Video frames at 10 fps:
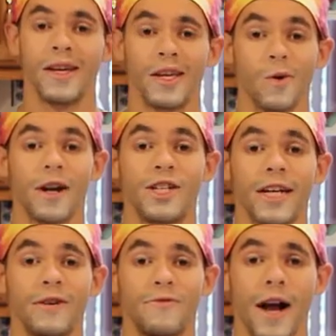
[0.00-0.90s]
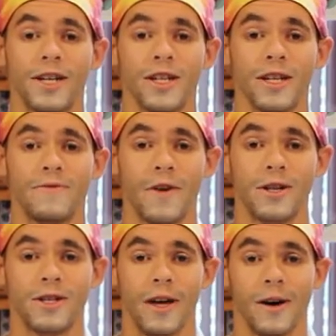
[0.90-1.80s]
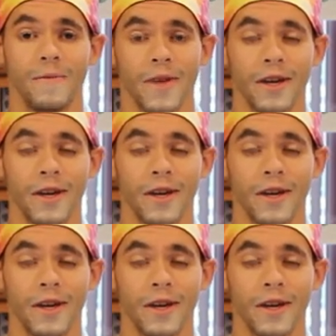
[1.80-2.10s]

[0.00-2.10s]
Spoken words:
You want to check your freshness first though.